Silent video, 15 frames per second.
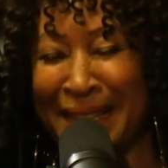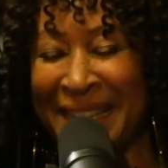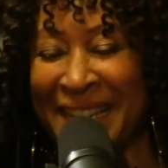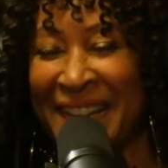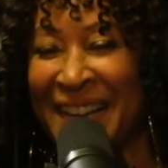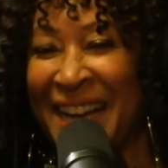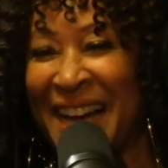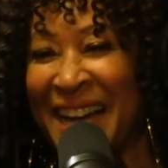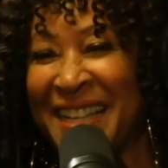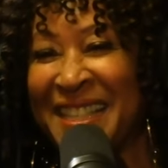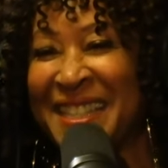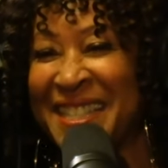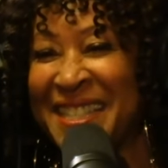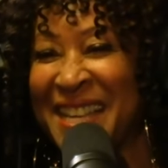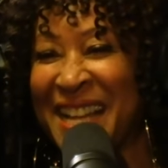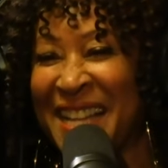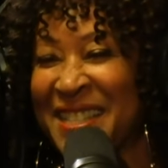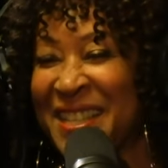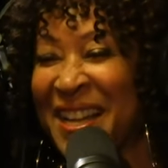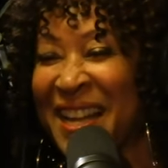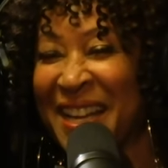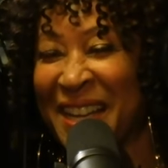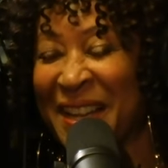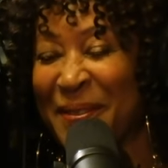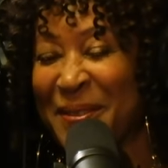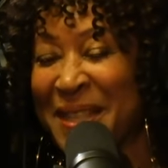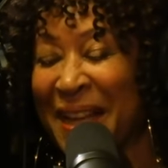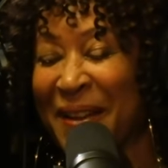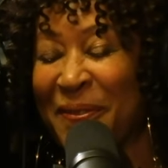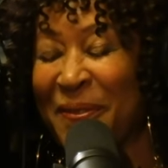It was
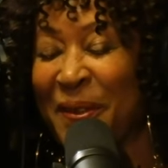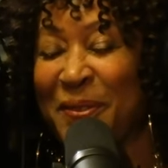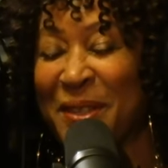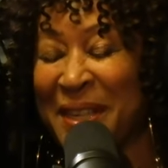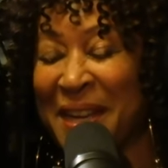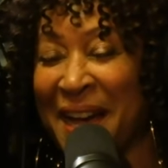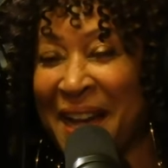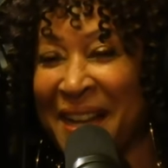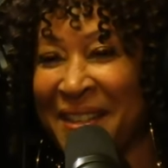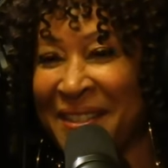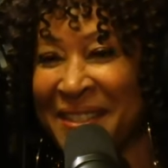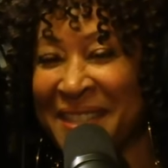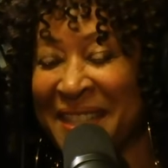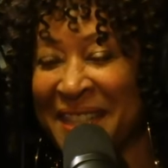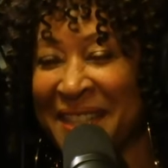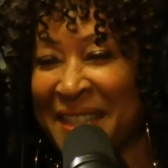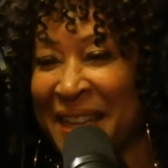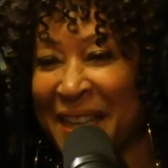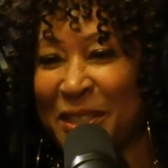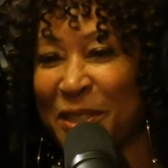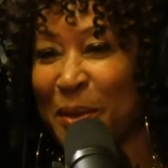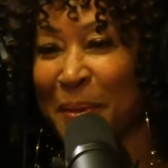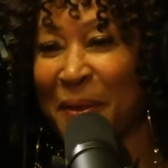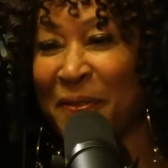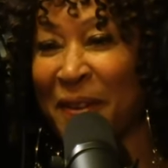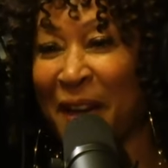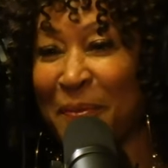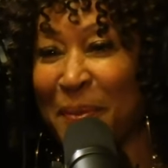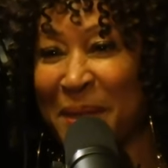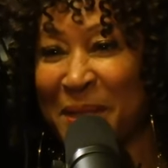like $50, and it like took me
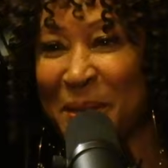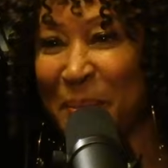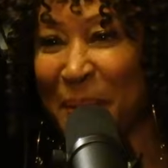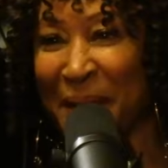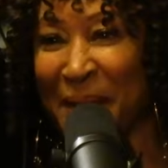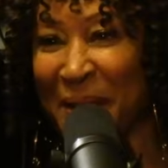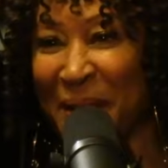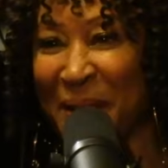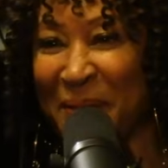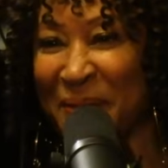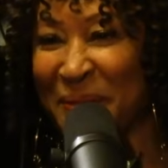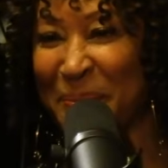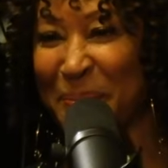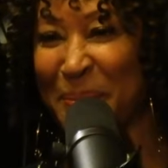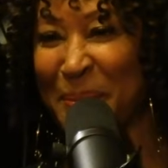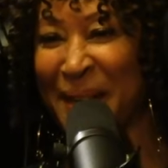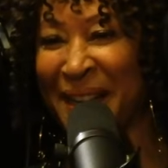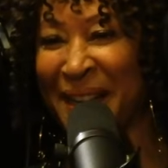5 months to pay it off. Well,